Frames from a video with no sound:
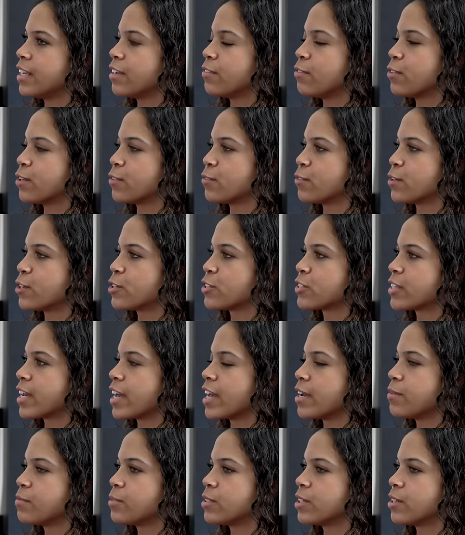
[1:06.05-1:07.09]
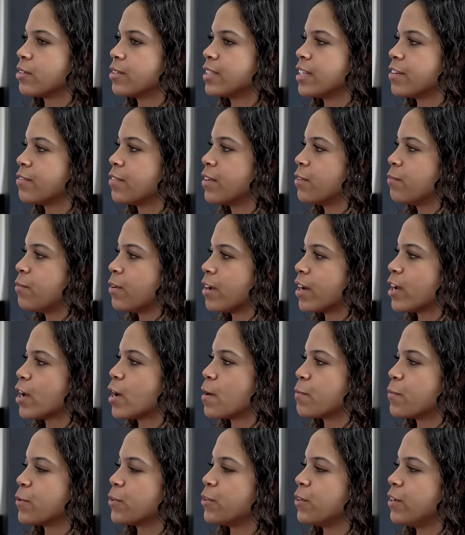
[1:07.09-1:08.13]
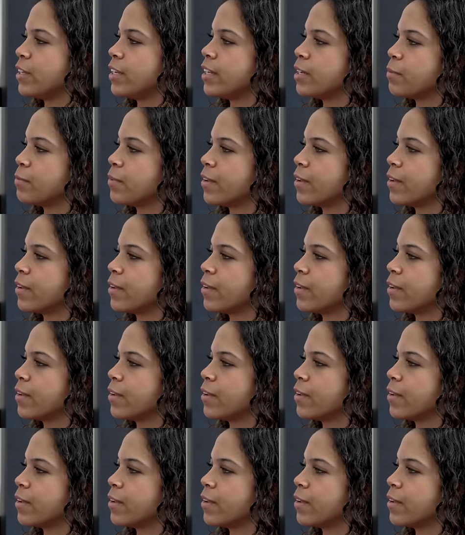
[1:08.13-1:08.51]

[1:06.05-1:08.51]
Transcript: it for the first time. So definitely, if we got an opportunity to